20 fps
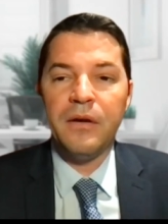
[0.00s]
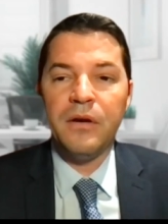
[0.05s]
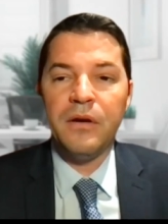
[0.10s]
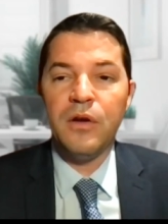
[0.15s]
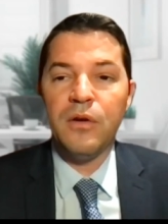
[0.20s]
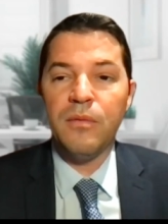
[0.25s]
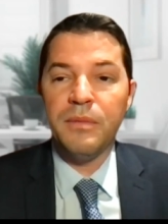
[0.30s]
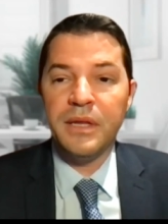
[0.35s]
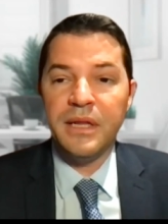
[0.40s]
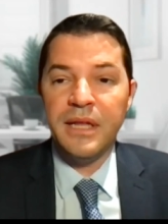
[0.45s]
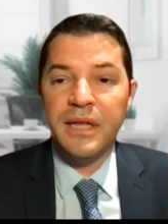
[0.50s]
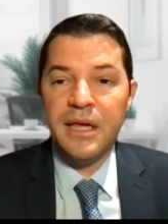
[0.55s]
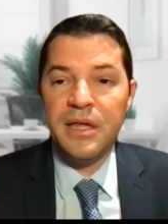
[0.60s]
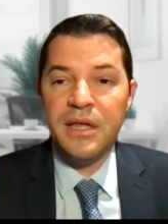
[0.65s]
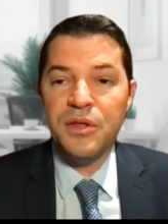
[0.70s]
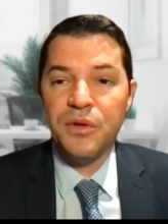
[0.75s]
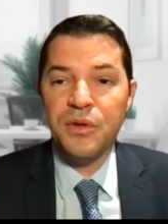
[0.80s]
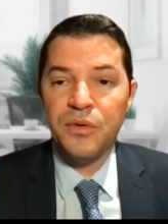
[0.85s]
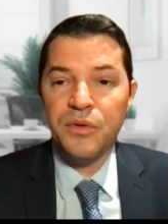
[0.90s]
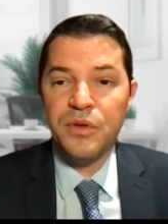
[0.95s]

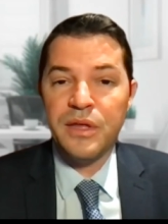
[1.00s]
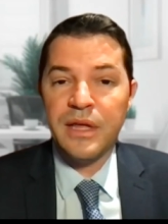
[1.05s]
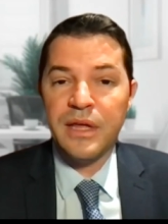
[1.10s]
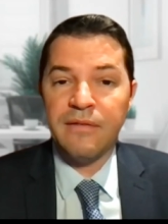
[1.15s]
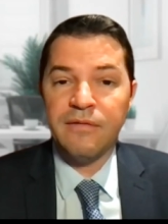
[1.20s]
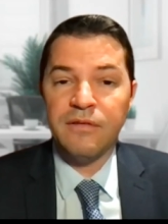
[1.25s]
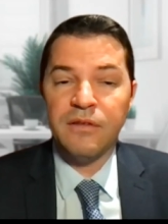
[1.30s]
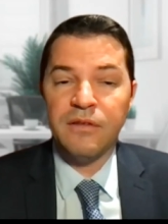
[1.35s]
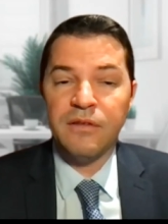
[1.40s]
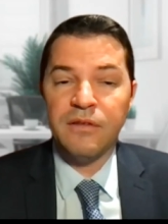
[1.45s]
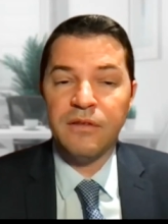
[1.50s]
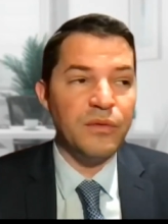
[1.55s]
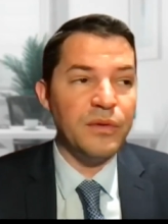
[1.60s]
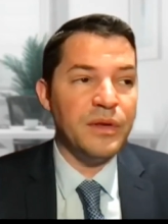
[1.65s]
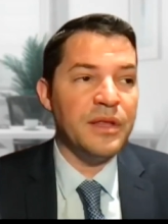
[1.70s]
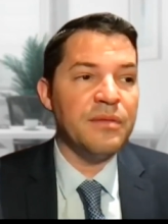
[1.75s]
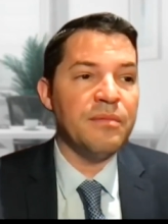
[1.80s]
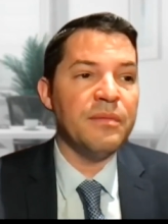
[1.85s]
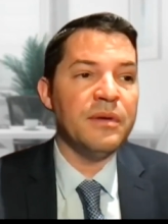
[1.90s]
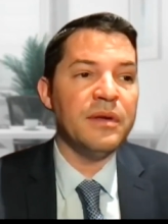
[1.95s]
Recommendations after the
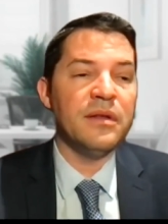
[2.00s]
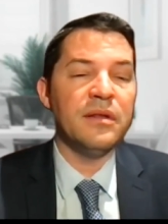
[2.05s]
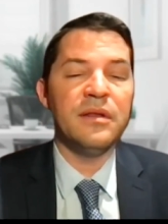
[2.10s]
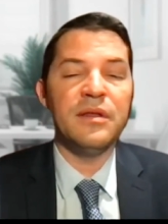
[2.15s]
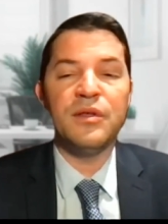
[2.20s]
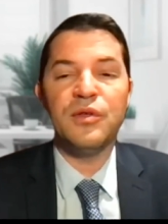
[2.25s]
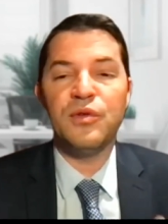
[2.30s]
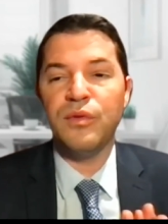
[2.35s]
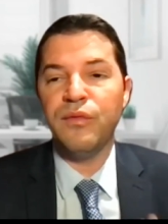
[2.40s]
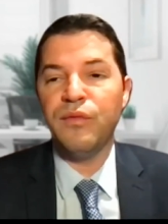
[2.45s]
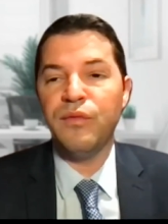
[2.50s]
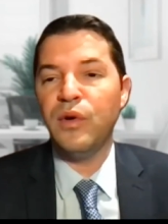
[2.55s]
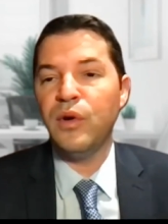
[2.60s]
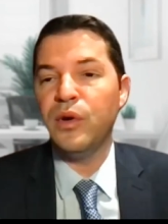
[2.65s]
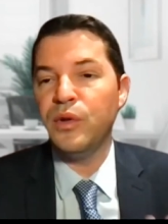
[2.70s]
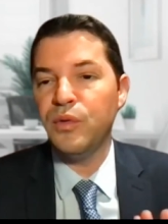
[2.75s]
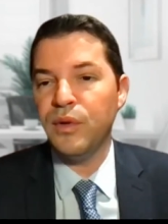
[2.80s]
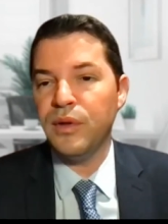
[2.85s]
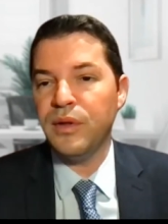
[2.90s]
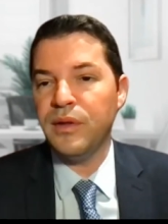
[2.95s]
treatment is to
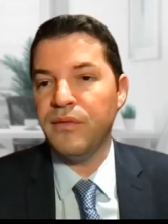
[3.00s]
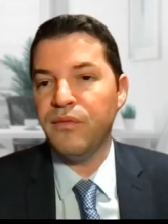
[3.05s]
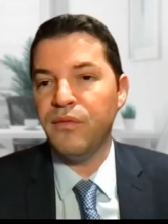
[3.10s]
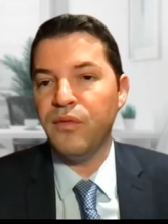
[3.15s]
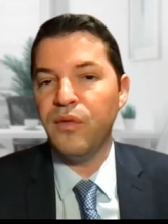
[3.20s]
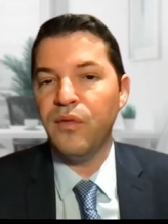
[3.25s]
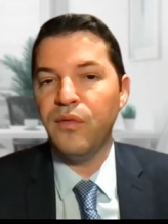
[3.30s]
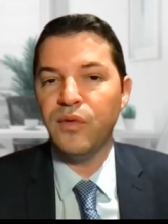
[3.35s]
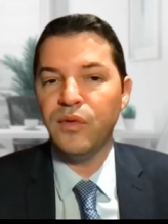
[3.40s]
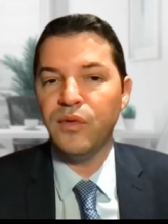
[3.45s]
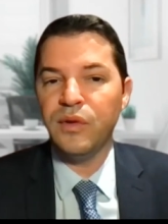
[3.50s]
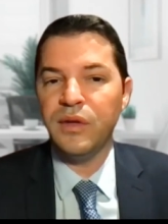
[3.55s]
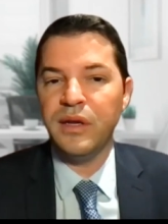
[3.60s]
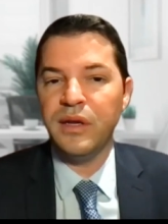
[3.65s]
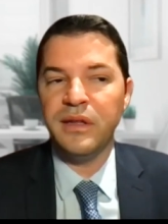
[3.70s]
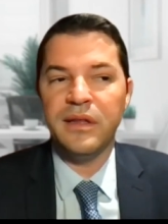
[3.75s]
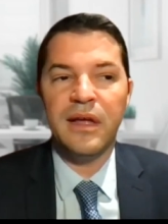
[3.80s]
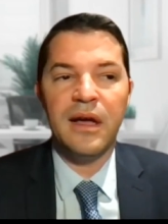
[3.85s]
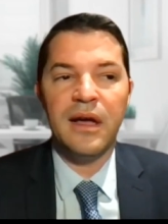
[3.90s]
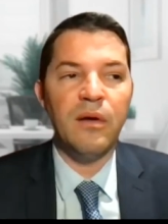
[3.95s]
avoid 24,
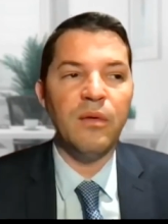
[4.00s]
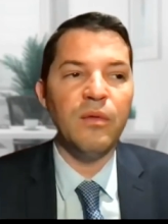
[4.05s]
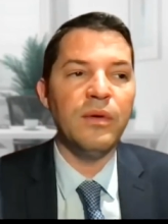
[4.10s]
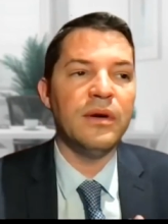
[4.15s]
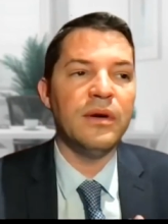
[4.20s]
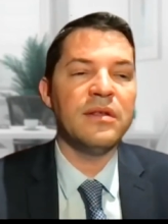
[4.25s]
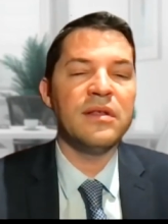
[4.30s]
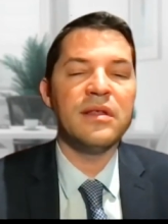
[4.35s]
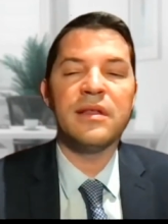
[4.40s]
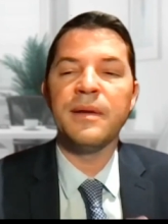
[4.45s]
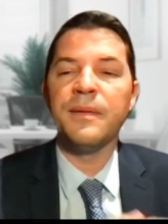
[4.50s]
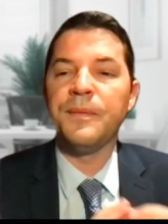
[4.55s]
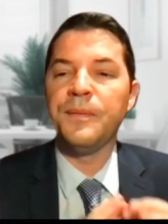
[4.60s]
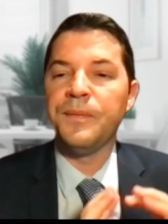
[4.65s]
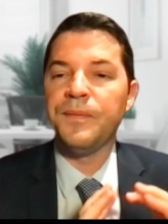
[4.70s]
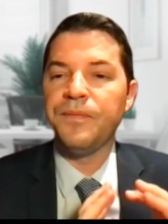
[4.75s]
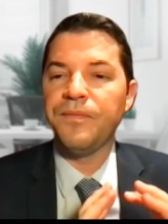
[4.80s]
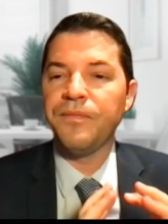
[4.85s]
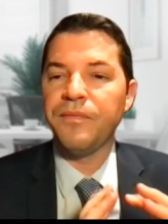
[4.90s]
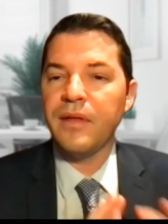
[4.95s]
48 hours,
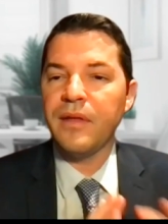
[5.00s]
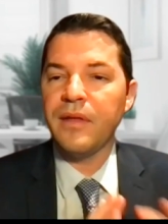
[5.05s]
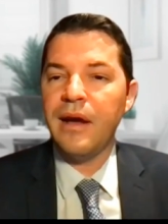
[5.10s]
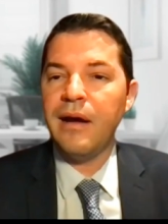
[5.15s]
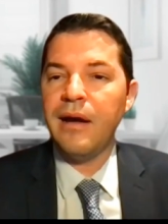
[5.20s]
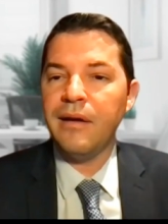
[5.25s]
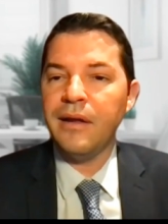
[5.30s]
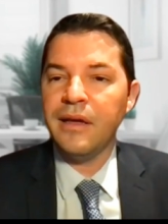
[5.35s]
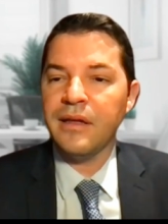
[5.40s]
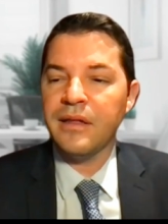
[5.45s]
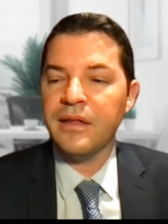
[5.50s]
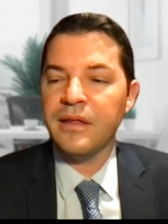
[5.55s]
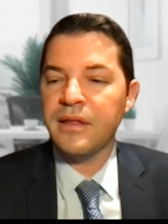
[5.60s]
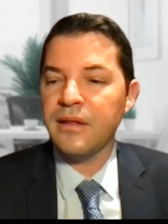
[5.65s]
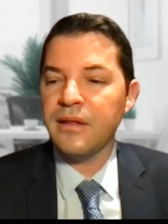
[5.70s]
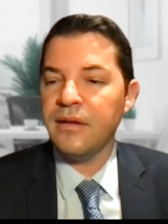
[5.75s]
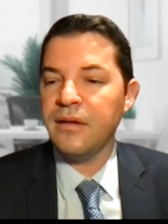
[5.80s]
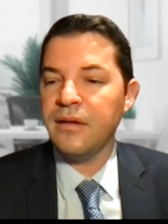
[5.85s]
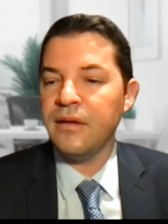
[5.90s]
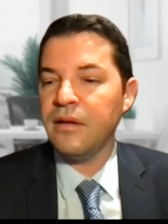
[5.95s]

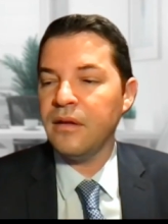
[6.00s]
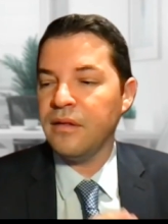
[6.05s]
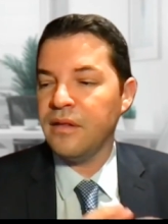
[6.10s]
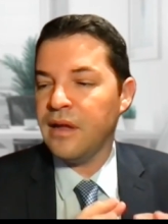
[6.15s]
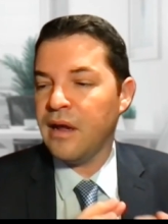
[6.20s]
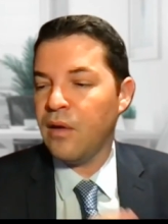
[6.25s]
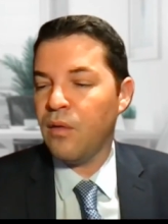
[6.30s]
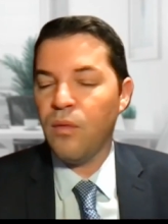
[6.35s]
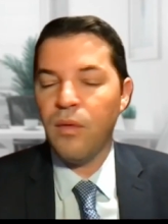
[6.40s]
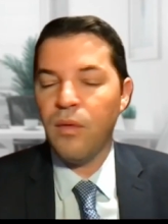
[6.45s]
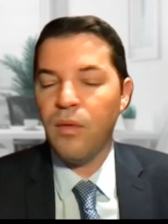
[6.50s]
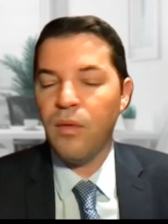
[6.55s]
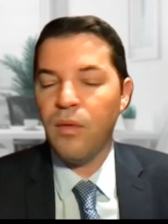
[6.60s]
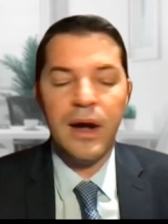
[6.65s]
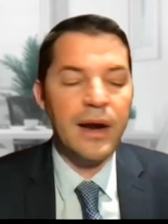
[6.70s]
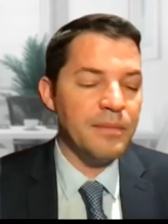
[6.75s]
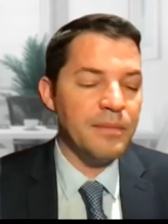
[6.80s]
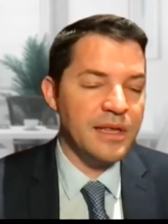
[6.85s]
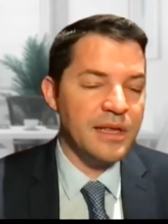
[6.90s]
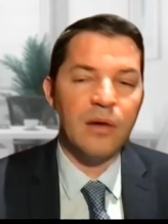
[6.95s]
areas, uh, they are
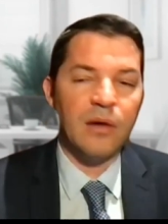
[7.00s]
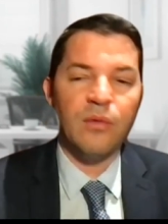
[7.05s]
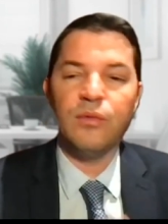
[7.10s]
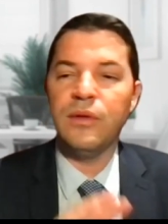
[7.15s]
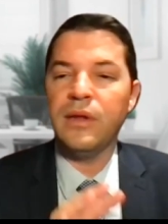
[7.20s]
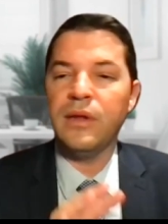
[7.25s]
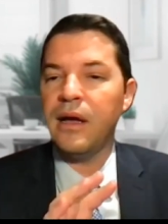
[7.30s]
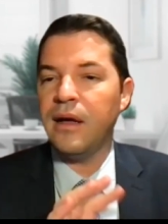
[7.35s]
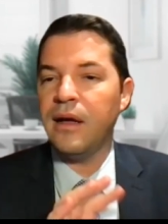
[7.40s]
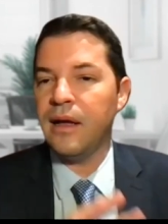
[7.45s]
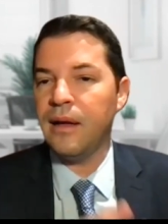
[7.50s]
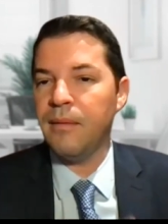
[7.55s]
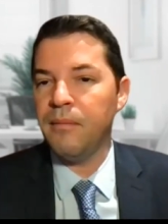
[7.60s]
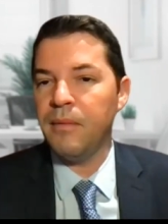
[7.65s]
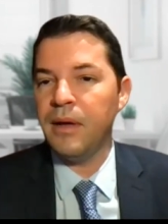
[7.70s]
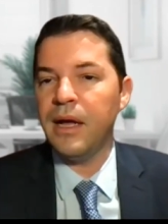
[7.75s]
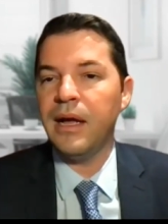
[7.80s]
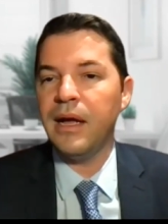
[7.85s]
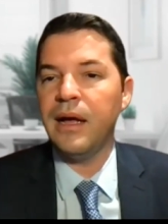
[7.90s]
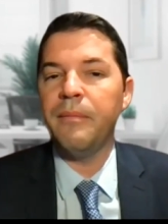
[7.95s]
warm, sauna,
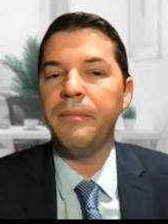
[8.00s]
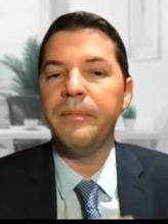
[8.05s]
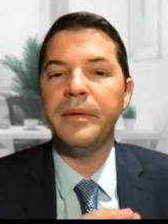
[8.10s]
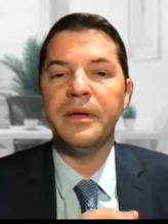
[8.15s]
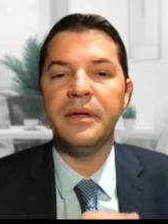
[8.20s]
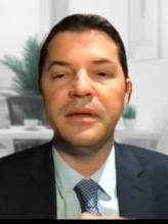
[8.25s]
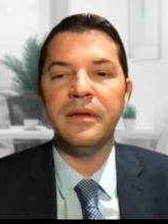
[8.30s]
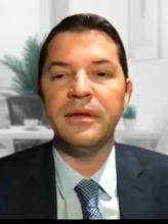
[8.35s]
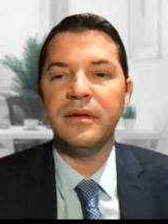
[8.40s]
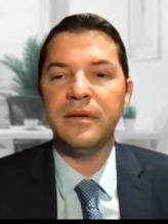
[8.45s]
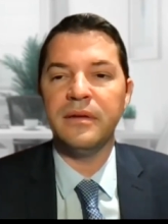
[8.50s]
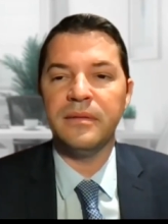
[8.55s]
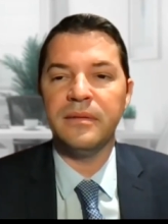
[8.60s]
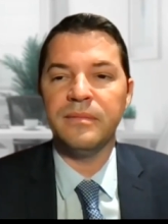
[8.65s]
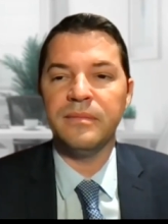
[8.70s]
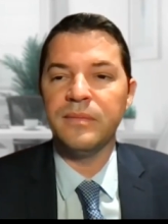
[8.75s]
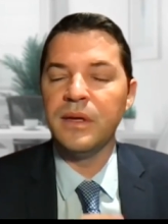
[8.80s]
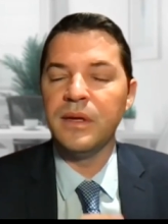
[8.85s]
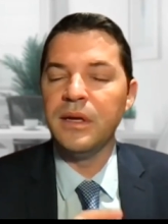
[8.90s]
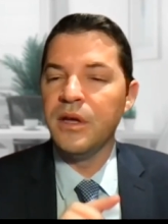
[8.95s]
hammam, uh,
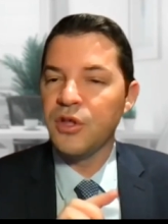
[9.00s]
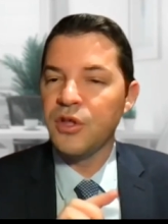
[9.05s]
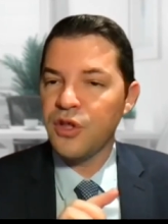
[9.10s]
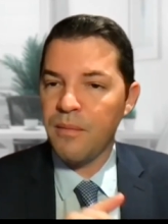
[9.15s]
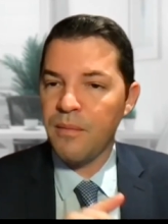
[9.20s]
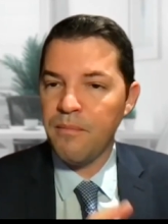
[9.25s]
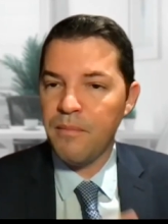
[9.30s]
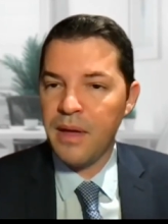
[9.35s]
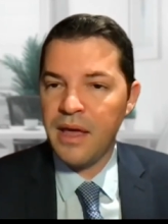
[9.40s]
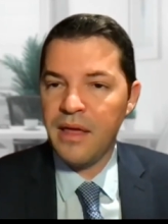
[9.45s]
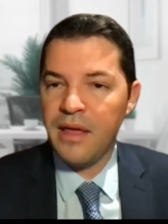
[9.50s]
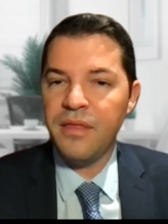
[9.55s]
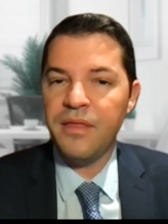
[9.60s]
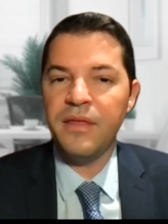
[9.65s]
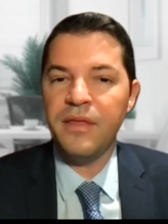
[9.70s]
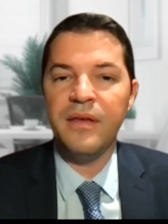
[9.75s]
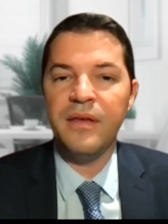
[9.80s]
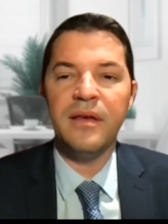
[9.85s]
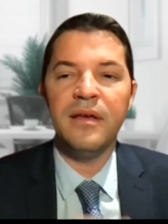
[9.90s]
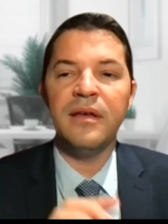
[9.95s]

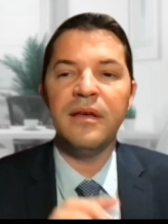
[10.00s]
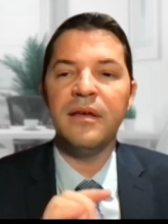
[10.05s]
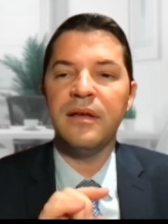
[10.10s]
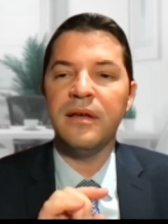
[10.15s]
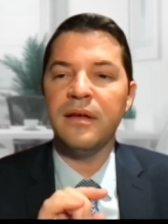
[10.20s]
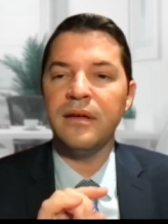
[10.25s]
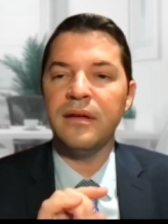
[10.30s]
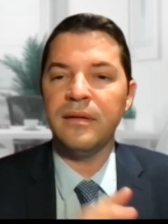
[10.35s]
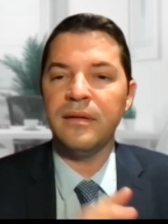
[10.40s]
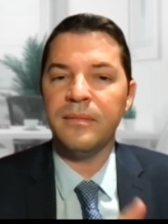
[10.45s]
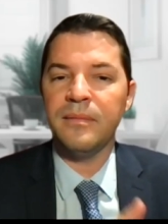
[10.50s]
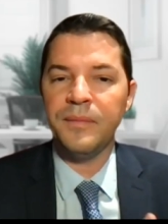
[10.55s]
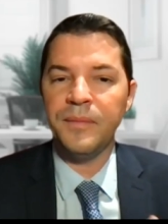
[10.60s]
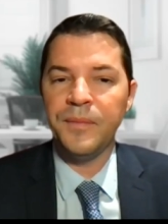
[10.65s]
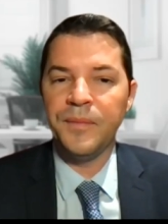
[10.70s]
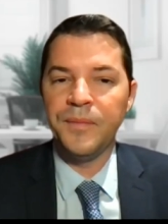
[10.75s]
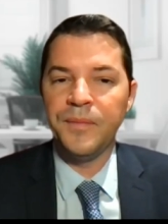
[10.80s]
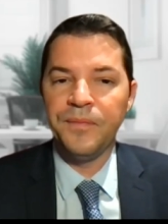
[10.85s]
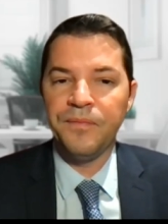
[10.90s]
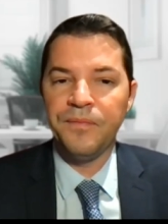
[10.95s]
sunbathing, um,